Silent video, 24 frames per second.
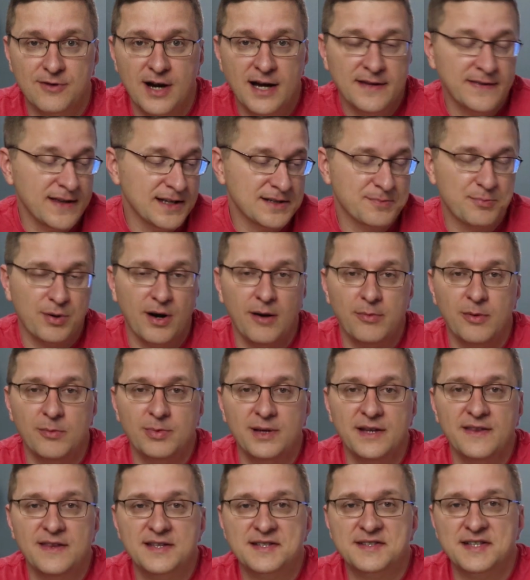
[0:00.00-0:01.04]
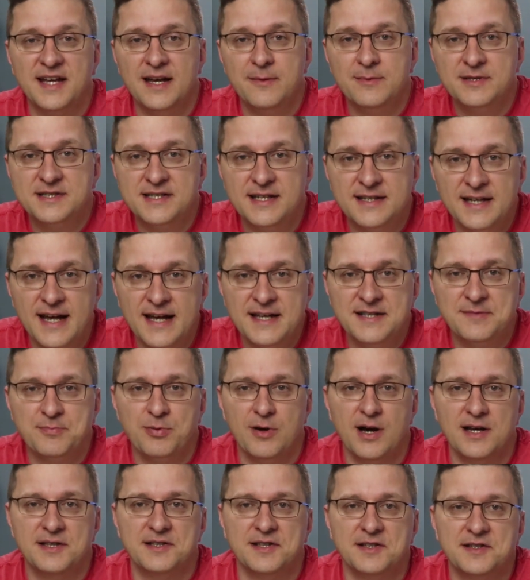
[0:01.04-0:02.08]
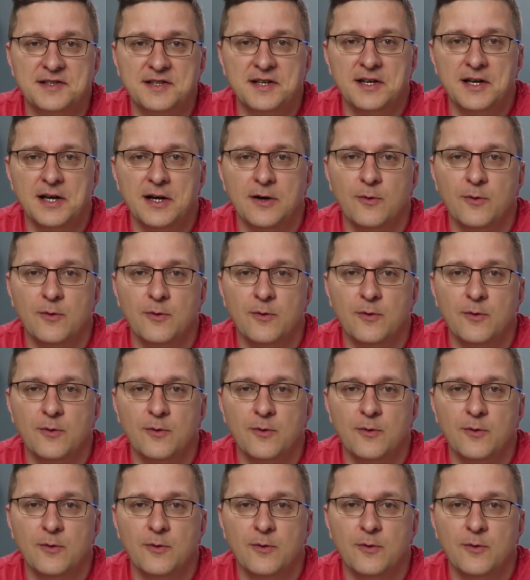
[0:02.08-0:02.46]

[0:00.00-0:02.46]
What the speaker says: right? That's probably the same as today's prices.